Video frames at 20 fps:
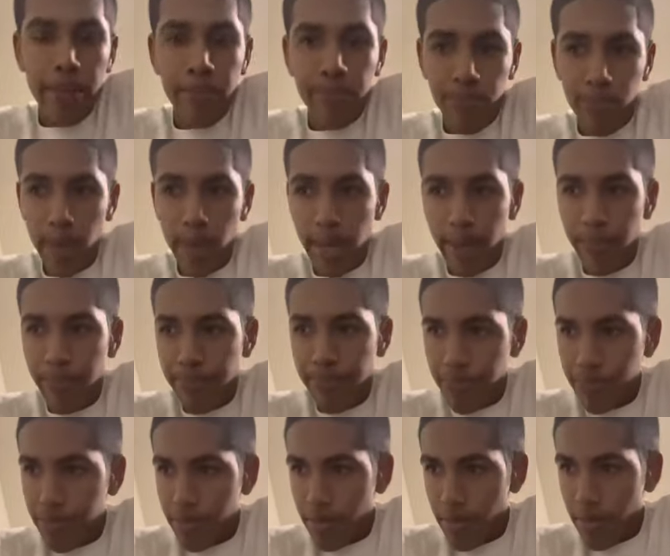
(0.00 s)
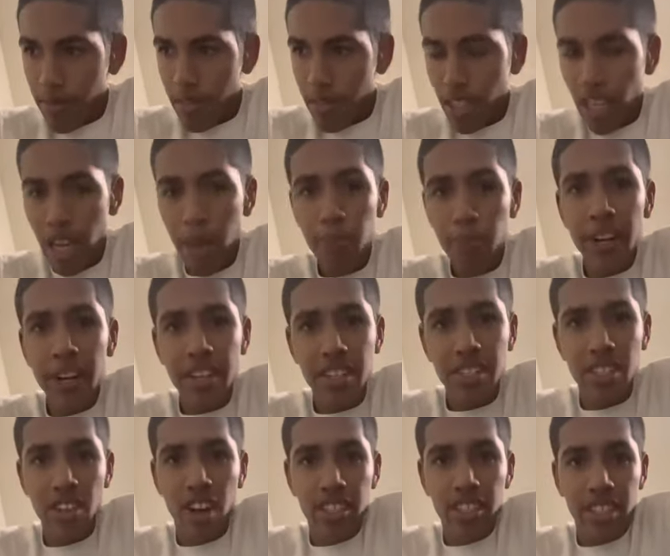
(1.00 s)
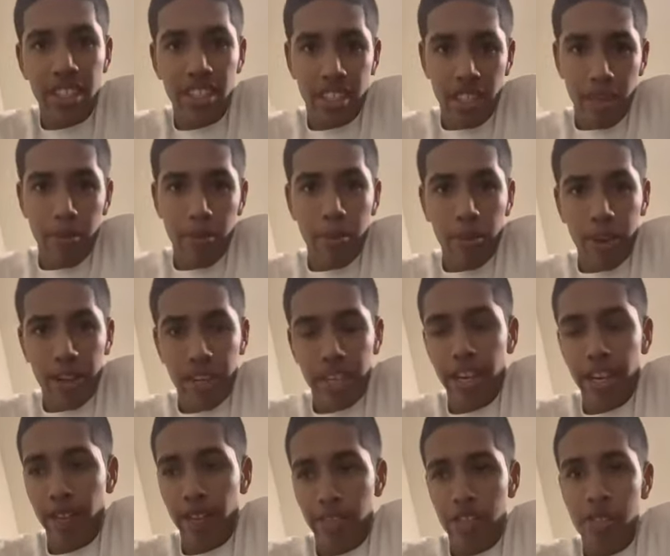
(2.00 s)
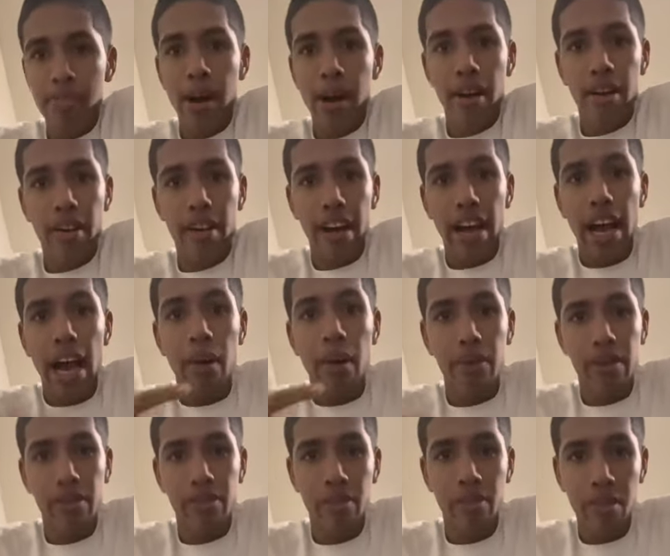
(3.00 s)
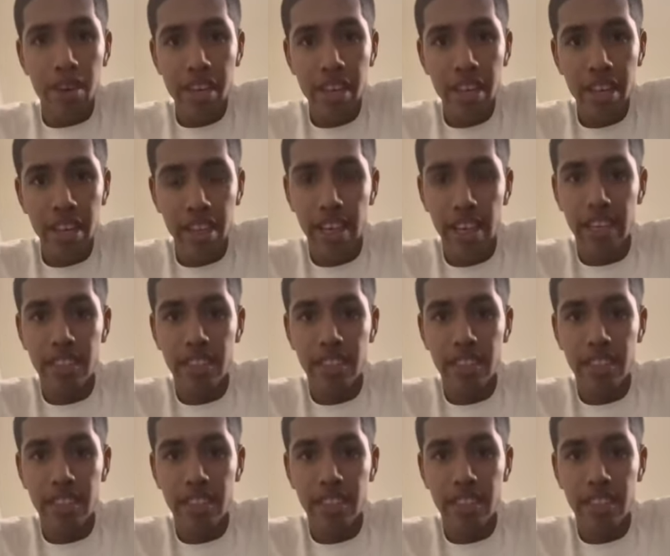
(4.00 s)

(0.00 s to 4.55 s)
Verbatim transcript: but I'm pretty exhausted because I've been working out for about an hour and 40, and I